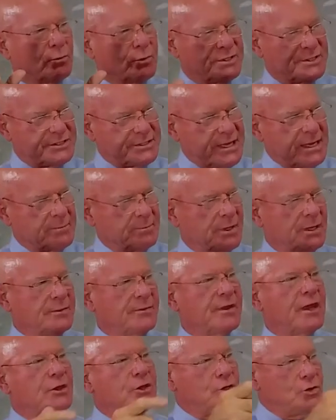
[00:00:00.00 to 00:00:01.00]

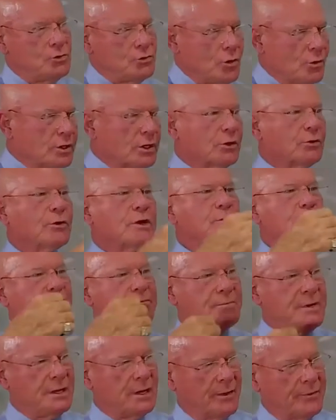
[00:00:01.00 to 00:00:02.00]
resentment that you don't agree with
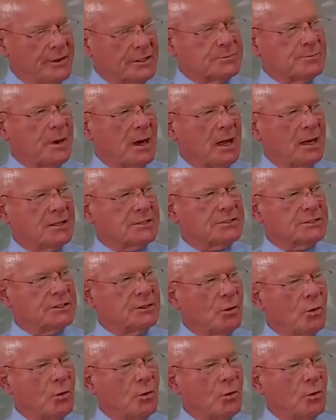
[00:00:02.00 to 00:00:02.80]
me on this policy,